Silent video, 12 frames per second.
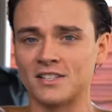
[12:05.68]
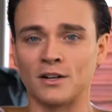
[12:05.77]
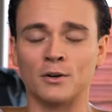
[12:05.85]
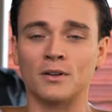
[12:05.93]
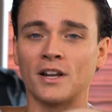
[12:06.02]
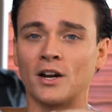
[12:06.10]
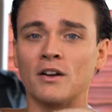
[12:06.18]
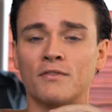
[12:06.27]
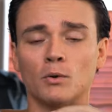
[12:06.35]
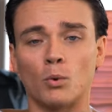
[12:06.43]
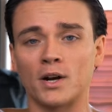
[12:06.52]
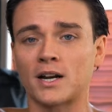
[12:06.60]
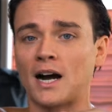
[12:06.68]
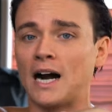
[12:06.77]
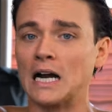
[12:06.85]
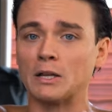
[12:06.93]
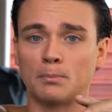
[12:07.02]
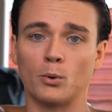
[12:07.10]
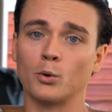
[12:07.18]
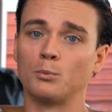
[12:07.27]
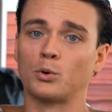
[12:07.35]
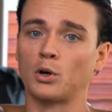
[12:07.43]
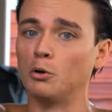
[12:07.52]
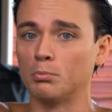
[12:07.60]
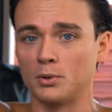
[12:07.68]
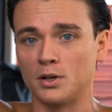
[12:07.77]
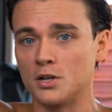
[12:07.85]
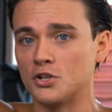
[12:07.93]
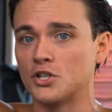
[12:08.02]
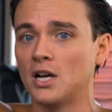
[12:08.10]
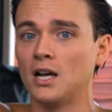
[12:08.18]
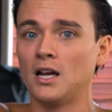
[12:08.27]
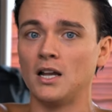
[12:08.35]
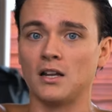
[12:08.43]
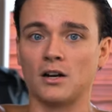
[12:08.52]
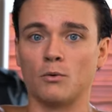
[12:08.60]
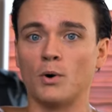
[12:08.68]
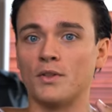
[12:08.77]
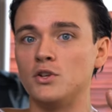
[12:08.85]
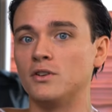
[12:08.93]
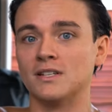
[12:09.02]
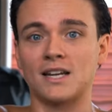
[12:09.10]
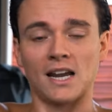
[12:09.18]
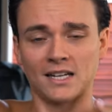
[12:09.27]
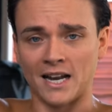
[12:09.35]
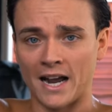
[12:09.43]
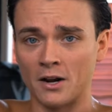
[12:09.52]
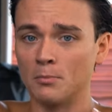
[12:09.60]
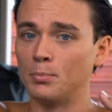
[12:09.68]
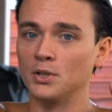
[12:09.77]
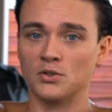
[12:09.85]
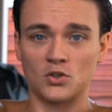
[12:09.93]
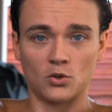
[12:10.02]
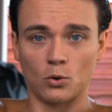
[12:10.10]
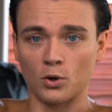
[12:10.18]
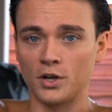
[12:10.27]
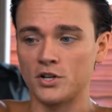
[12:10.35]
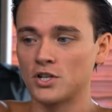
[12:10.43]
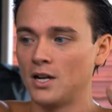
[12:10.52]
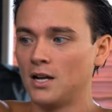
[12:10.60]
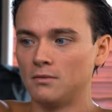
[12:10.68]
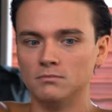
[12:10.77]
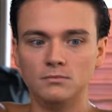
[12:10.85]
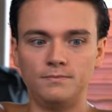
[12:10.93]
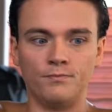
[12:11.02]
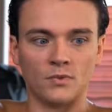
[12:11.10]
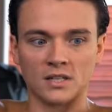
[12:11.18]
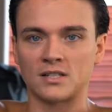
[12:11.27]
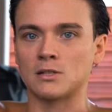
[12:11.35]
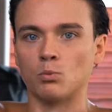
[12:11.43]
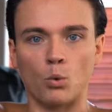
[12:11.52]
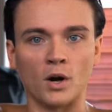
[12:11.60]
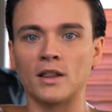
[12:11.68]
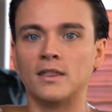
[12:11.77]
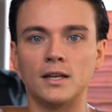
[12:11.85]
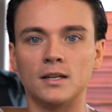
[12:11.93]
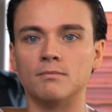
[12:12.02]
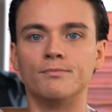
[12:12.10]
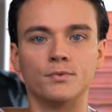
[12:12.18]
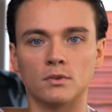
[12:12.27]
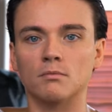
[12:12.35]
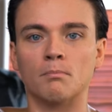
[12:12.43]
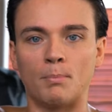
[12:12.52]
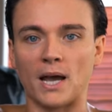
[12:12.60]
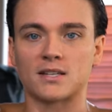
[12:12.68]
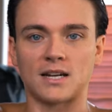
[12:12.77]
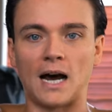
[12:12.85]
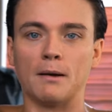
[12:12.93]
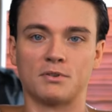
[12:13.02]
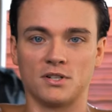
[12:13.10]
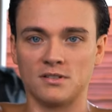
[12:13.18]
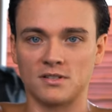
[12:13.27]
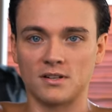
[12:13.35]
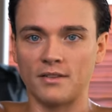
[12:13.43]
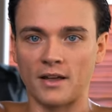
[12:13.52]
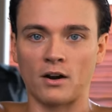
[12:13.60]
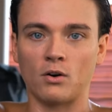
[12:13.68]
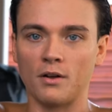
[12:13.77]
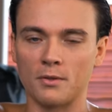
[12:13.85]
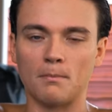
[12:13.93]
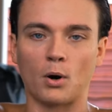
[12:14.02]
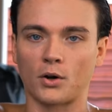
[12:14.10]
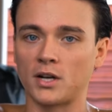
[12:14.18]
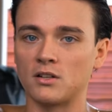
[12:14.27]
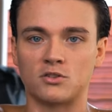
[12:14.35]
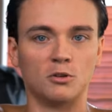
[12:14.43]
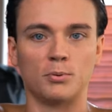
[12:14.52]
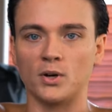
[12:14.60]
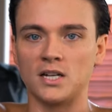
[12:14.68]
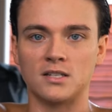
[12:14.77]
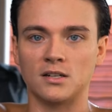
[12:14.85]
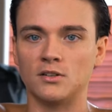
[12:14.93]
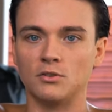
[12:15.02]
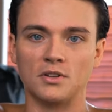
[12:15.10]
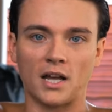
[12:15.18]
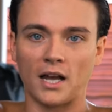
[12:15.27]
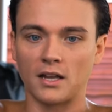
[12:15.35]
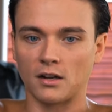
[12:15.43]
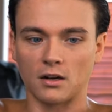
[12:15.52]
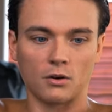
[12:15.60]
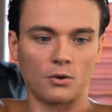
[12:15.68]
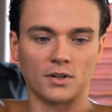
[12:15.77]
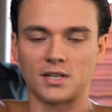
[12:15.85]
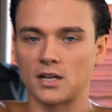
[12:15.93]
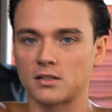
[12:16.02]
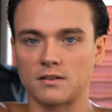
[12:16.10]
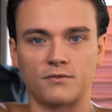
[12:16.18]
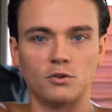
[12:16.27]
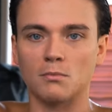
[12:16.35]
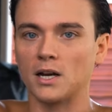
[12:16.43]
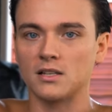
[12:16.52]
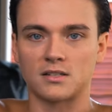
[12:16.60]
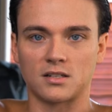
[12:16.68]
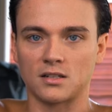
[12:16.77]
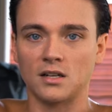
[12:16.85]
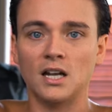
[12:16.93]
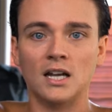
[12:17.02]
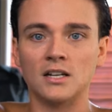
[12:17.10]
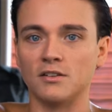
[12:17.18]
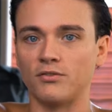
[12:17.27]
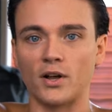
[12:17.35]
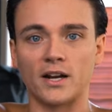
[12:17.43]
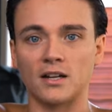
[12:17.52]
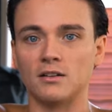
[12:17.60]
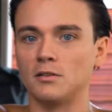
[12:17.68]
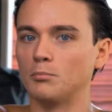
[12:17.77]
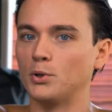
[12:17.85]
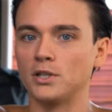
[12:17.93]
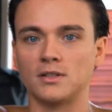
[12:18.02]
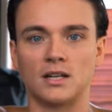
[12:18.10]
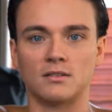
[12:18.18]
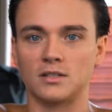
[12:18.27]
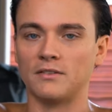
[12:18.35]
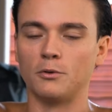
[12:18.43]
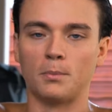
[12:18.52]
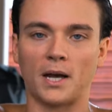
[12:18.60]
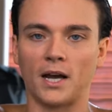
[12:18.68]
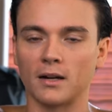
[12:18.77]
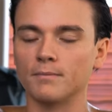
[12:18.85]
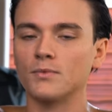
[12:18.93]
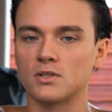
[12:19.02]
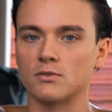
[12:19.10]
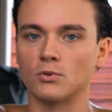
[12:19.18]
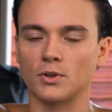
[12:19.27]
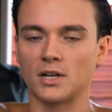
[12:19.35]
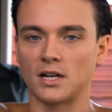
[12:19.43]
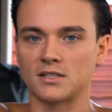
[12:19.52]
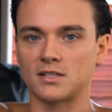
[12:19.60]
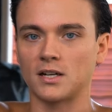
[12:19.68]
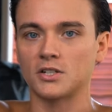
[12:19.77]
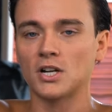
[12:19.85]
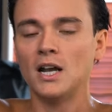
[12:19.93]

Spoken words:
So, you know, if you're wanting a highly portable cold plunge, you know, one that you can take down and put in storage, this is one of the best options that are on the market. Super easy to do that, you know, it only takes a few minutes to deflate it, put it in that duffel bag. It's a really nice touch.